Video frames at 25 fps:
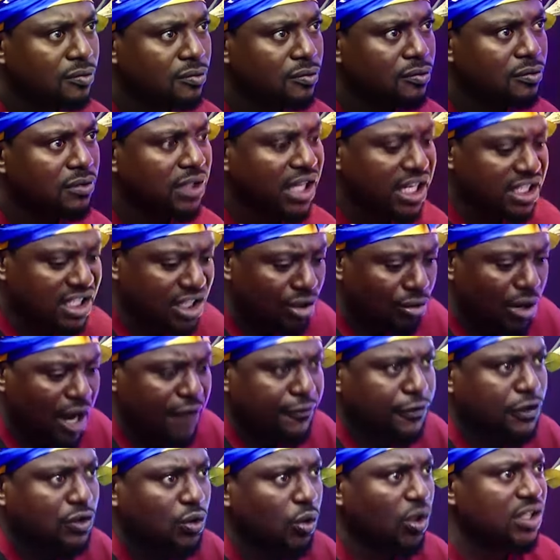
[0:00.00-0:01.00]
Ain't you
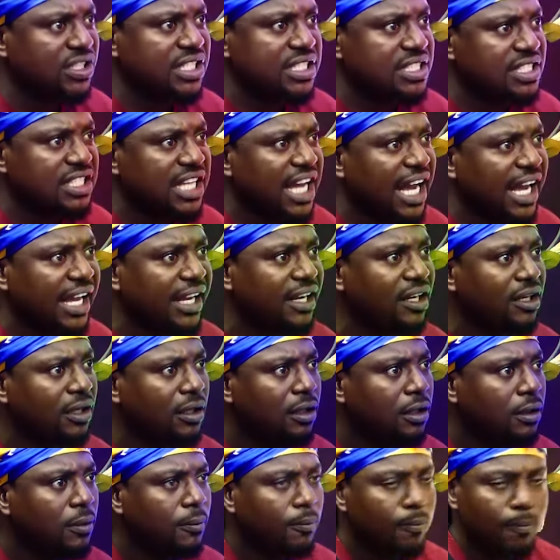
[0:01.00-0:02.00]
Ralph towards the CIA?
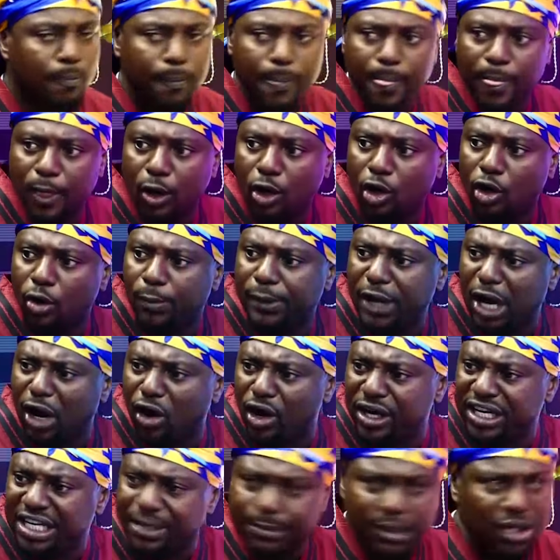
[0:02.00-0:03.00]
Obi
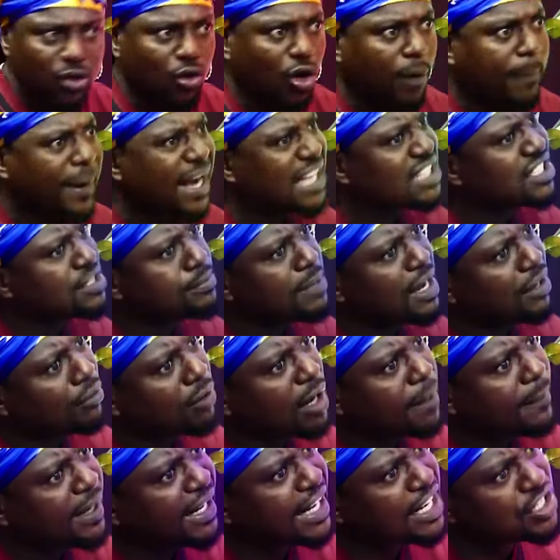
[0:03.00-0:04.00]
on him and Obant
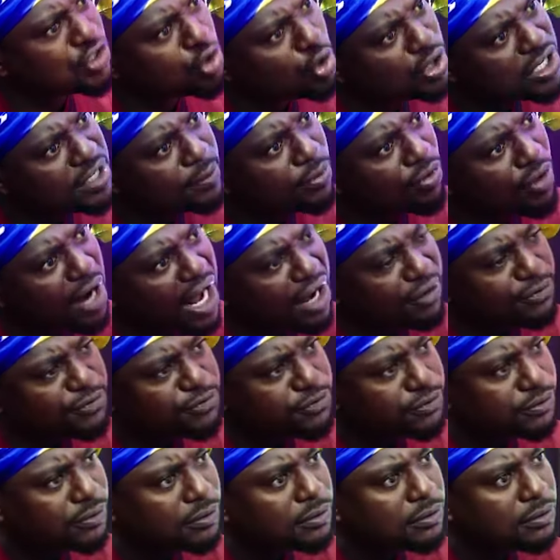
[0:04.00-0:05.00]
Macrabecas on him, Ralph.
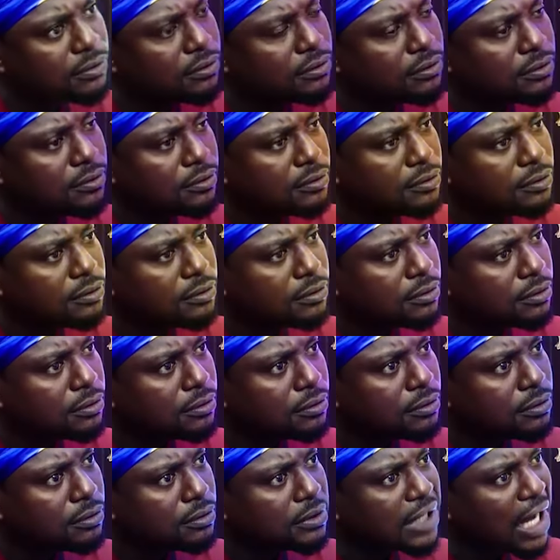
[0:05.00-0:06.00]

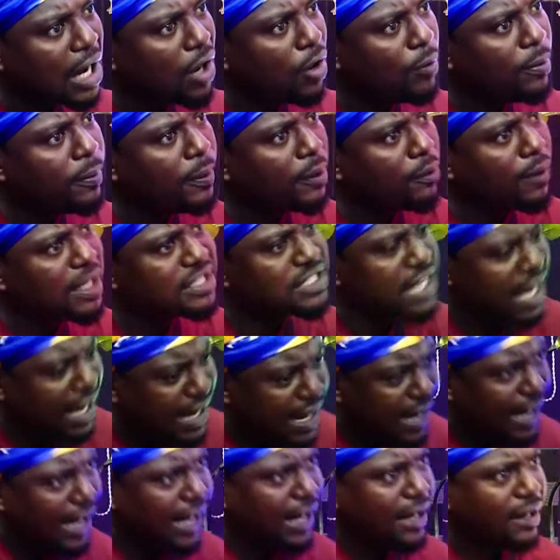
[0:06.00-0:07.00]
Now, Obi, because
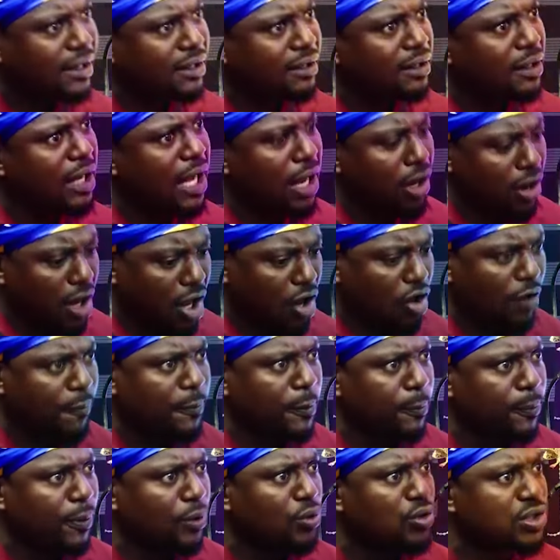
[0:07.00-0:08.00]
a lot of
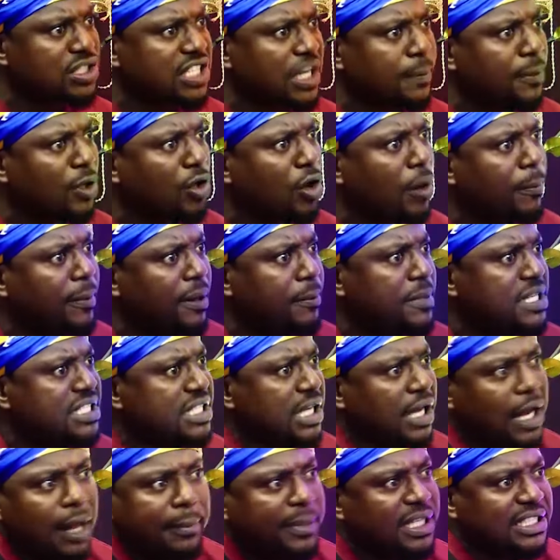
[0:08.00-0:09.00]
people will say, because Mimi said
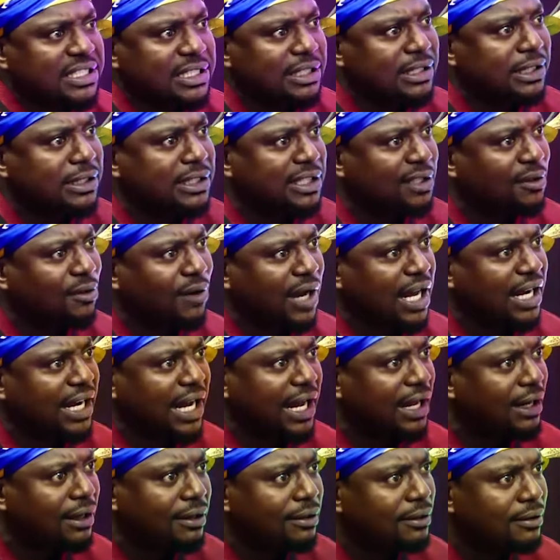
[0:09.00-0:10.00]
I'm in Tinny Dinkrada.
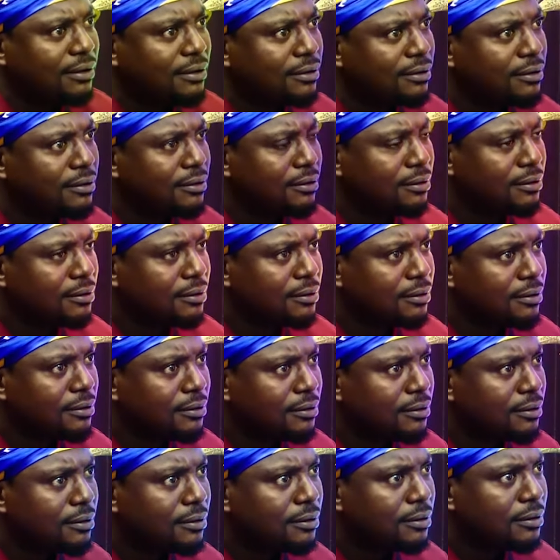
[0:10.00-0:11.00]

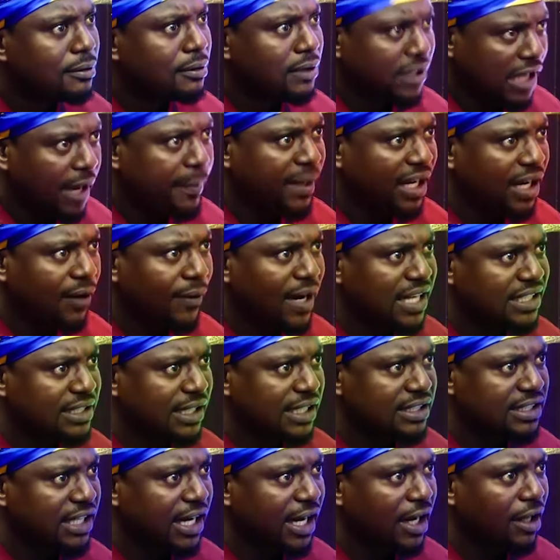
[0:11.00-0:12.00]
Now, make what you say,